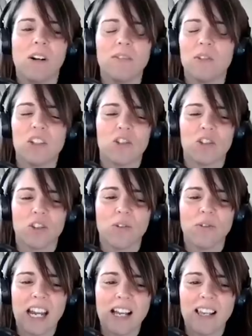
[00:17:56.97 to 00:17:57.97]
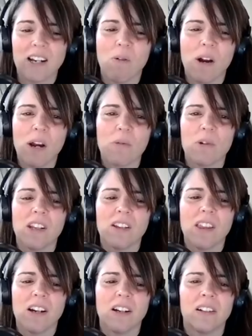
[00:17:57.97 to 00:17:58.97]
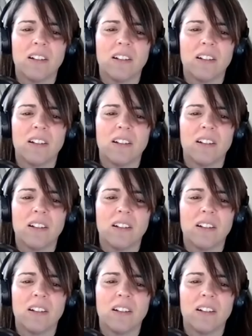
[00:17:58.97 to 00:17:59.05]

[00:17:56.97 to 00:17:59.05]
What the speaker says: was it just over like why weren't they there?